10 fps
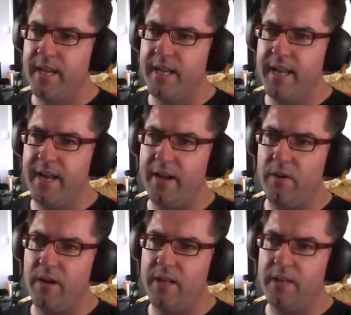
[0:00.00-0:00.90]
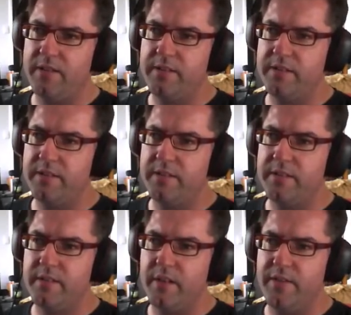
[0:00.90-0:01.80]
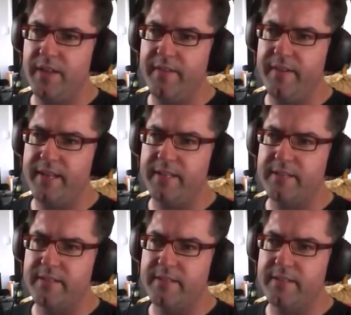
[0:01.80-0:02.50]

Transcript: Now... oh, there he is.